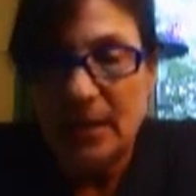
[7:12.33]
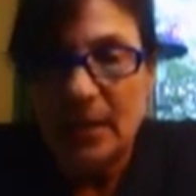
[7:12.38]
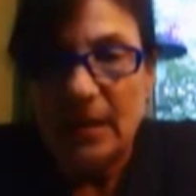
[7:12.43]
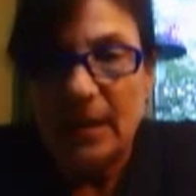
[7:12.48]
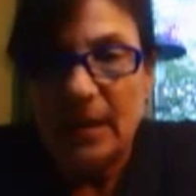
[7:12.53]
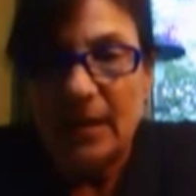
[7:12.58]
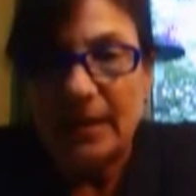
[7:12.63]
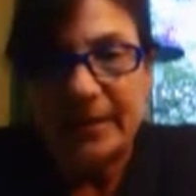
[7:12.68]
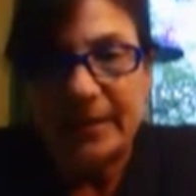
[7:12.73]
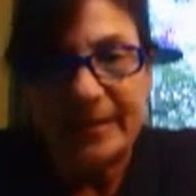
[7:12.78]

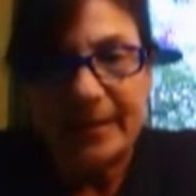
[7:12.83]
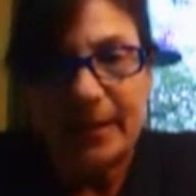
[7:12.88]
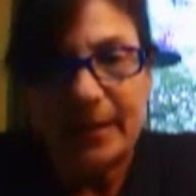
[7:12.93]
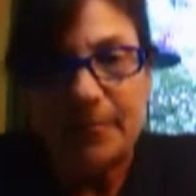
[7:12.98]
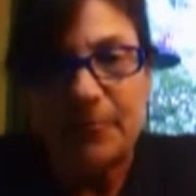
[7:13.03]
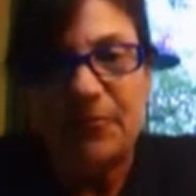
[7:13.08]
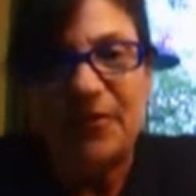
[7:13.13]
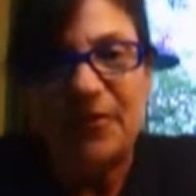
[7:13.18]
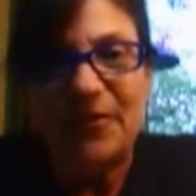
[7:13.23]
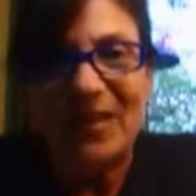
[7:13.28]

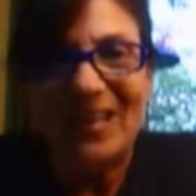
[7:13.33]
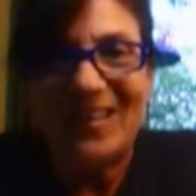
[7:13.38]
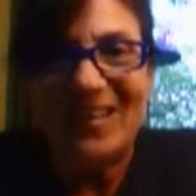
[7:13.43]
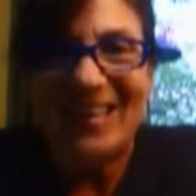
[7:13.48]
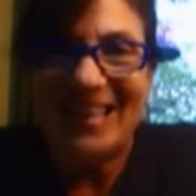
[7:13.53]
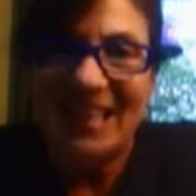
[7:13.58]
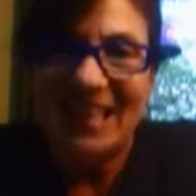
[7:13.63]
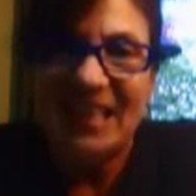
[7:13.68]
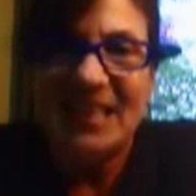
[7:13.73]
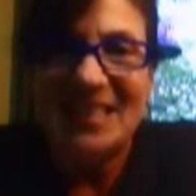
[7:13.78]
and feeling
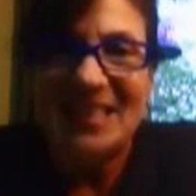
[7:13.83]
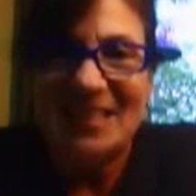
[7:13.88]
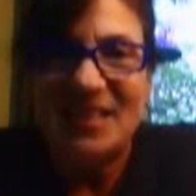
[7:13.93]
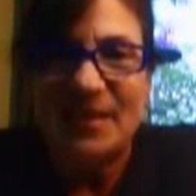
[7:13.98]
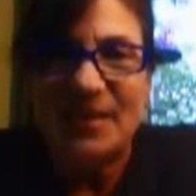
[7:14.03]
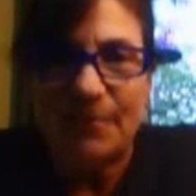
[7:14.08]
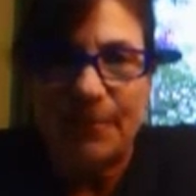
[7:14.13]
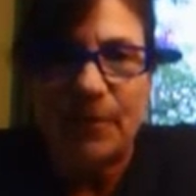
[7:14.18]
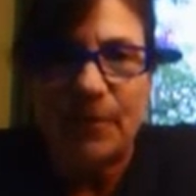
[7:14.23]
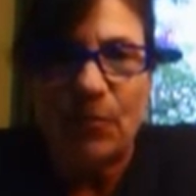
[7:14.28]
like he needs a
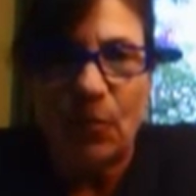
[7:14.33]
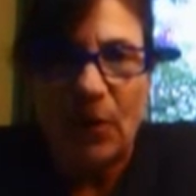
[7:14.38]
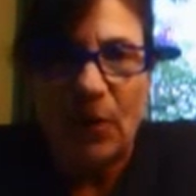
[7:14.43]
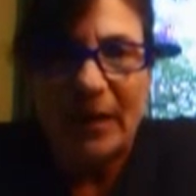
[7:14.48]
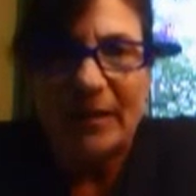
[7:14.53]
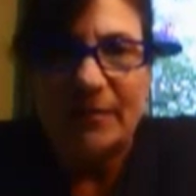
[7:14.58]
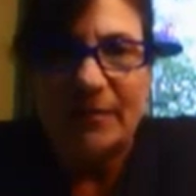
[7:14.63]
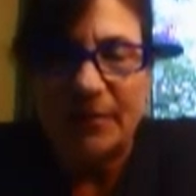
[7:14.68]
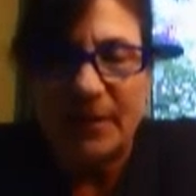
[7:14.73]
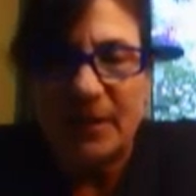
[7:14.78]
different
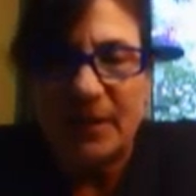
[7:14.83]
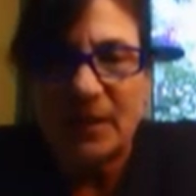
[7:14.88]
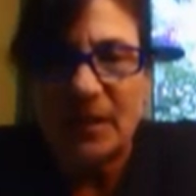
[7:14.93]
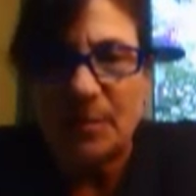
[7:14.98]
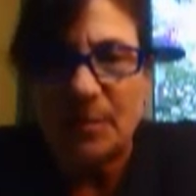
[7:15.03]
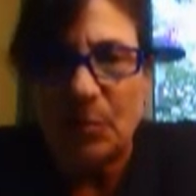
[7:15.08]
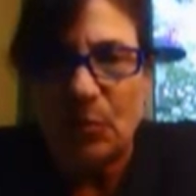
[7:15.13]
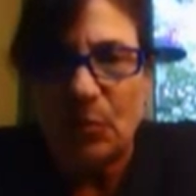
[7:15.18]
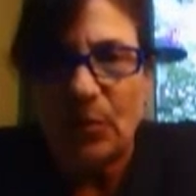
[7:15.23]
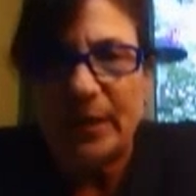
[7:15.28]
wife at
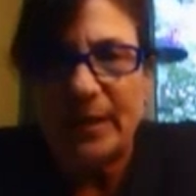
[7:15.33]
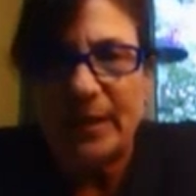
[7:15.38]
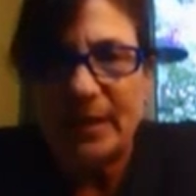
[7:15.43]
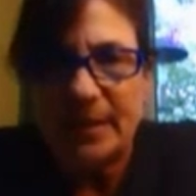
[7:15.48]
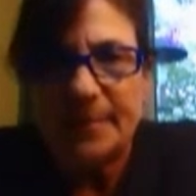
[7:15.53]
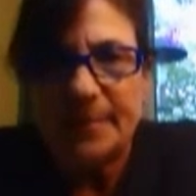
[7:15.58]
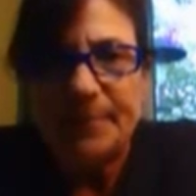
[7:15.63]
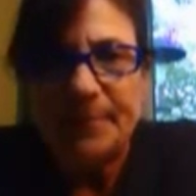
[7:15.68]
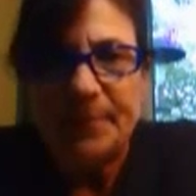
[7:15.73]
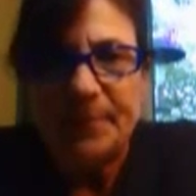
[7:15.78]
this point,